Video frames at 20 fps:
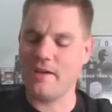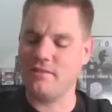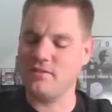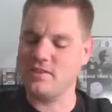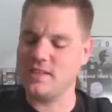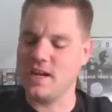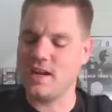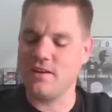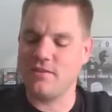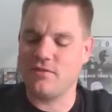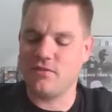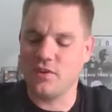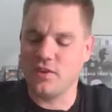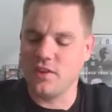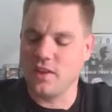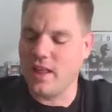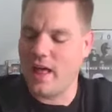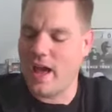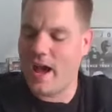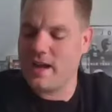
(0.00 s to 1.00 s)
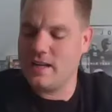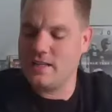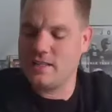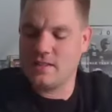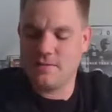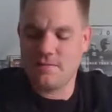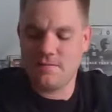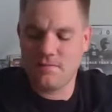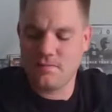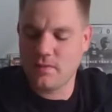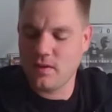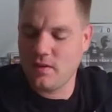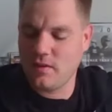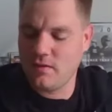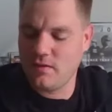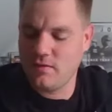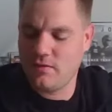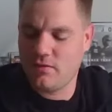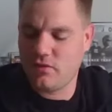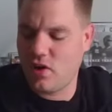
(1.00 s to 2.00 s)
I've mm-hmm. said for the last
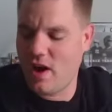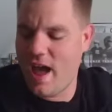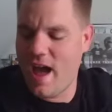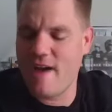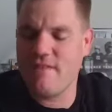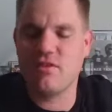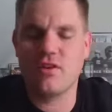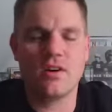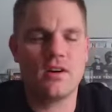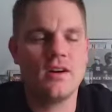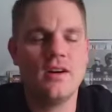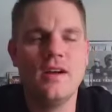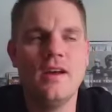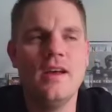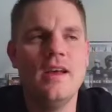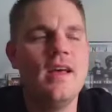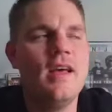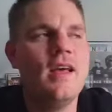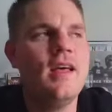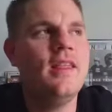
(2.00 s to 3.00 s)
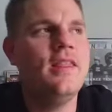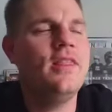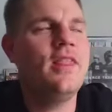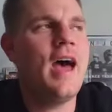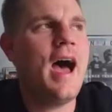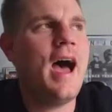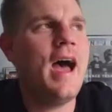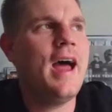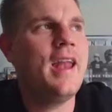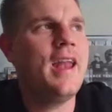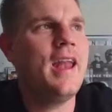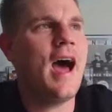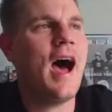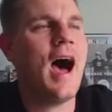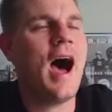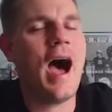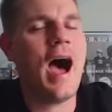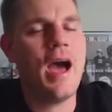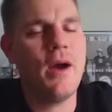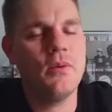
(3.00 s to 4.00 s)
forever that
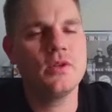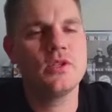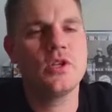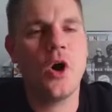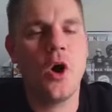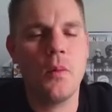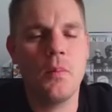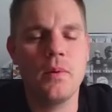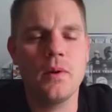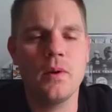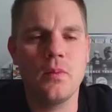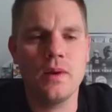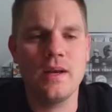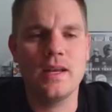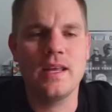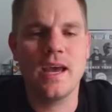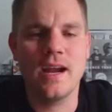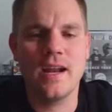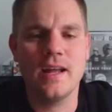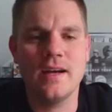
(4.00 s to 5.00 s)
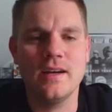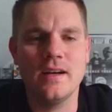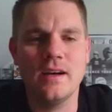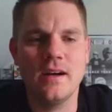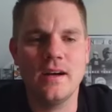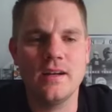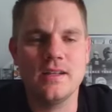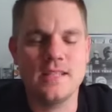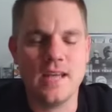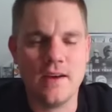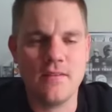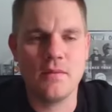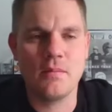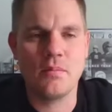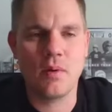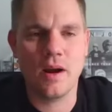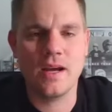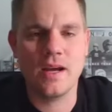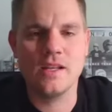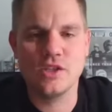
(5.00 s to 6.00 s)
I was hoping that we'd get a, a David
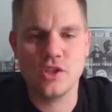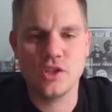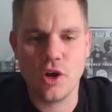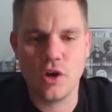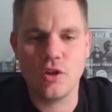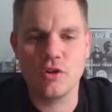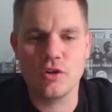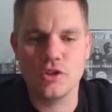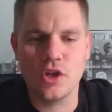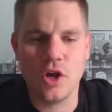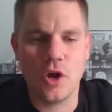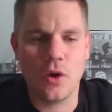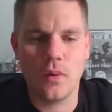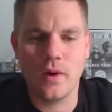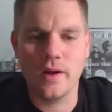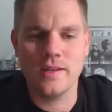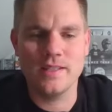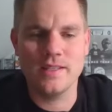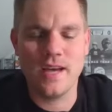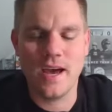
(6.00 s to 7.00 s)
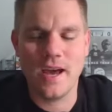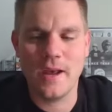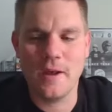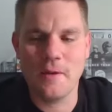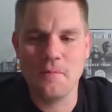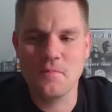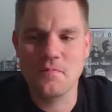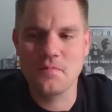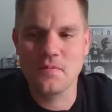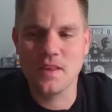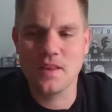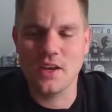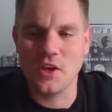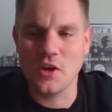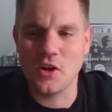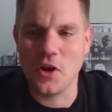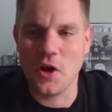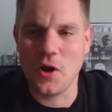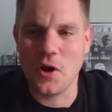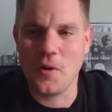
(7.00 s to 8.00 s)
Bryan solo show one day,
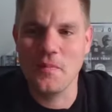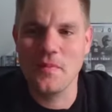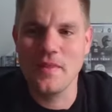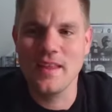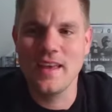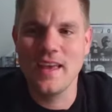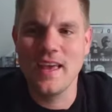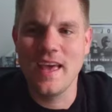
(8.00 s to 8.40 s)
you know, mm-hmm.